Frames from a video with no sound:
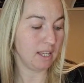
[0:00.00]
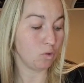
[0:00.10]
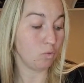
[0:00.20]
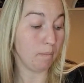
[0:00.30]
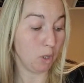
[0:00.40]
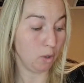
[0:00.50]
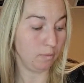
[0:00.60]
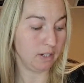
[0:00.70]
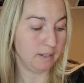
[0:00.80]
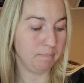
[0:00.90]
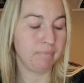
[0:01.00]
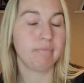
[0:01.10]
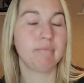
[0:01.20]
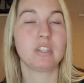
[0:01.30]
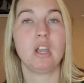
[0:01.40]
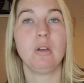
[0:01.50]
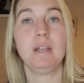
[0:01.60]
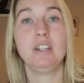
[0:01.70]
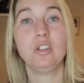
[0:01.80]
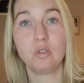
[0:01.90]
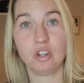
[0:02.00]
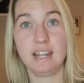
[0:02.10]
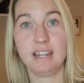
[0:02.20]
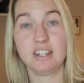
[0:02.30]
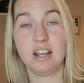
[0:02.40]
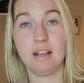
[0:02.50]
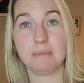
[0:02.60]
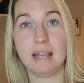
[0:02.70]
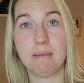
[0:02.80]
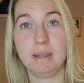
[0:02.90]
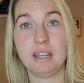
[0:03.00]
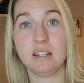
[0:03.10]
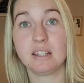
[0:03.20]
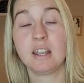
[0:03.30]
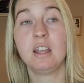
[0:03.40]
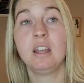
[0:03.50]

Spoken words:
is removed. So in dog training terms, that means